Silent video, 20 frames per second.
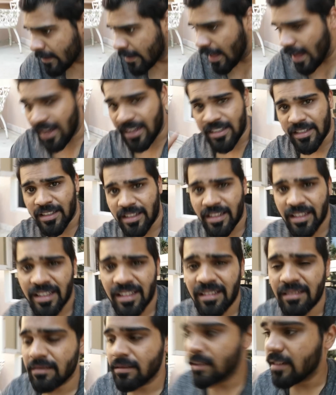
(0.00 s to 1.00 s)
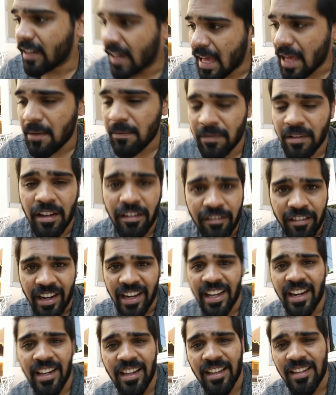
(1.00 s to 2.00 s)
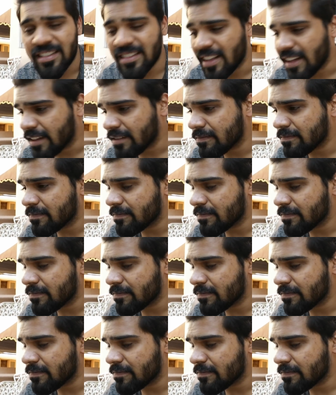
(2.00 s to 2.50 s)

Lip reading: actually tramp ka wiring is like,